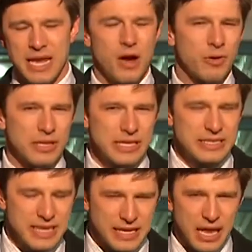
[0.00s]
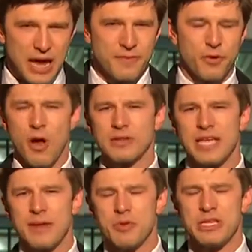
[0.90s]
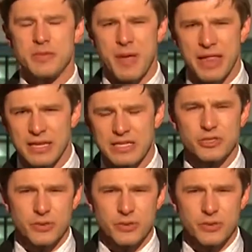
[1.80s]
Now, the deadline for all 10 municipalities